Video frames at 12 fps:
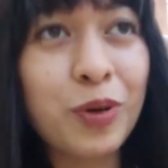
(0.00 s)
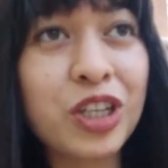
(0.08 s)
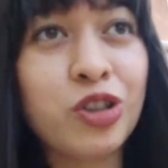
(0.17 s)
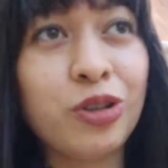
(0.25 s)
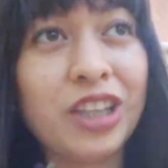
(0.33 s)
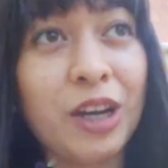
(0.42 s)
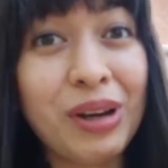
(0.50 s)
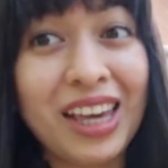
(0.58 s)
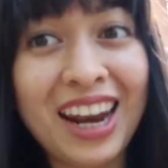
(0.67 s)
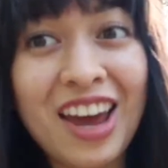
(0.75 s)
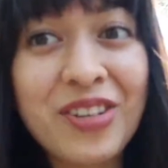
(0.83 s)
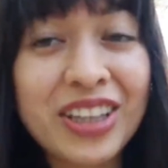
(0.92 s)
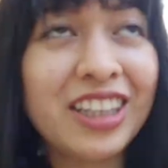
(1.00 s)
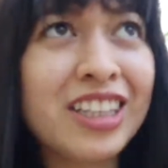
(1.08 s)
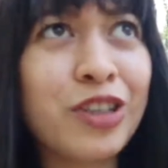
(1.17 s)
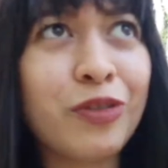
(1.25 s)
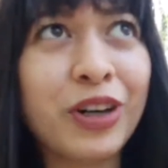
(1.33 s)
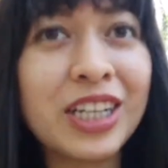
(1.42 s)
to make sure that we get everything.
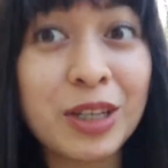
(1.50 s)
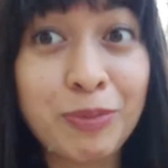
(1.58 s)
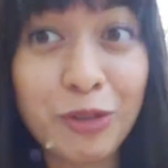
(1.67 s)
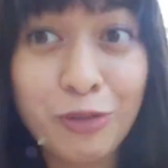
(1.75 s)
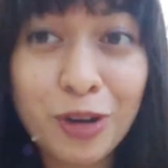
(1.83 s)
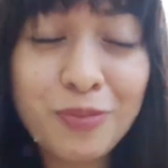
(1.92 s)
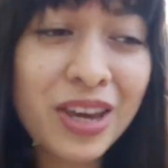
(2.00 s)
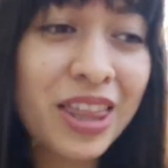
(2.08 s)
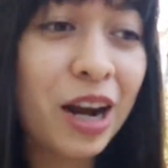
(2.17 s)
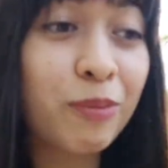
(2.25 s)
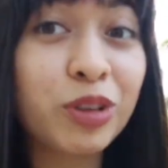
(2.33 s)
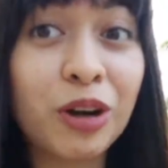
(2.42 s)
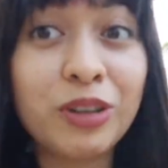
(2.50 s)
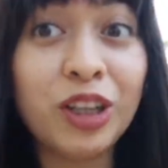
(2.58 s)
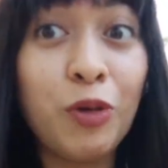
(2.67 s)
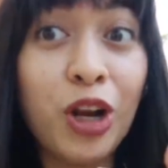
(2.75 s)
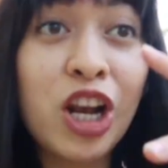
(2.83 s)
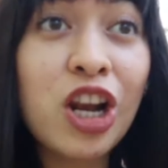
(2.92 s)
So for example, for me that I'm
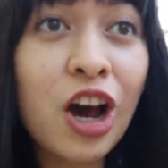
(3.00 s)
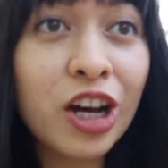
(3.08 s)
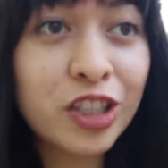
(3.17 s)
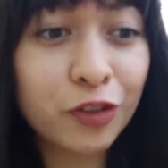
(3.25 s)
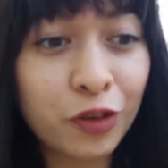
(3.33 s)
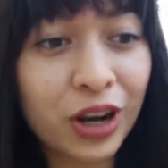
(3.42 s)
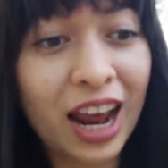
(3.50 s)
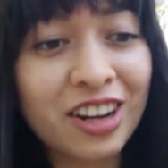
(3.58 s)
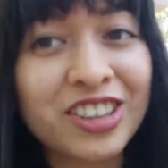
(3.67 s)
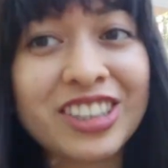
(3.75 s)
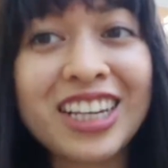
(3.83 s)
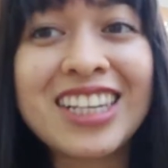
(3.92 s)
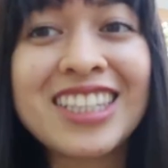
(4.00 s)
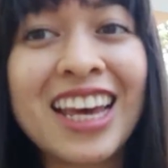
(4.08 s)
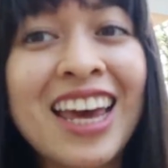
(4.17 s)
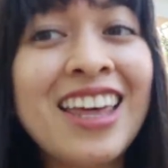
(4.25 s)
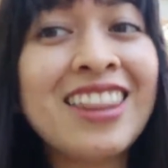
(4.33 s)
traveling with lots of food allergies,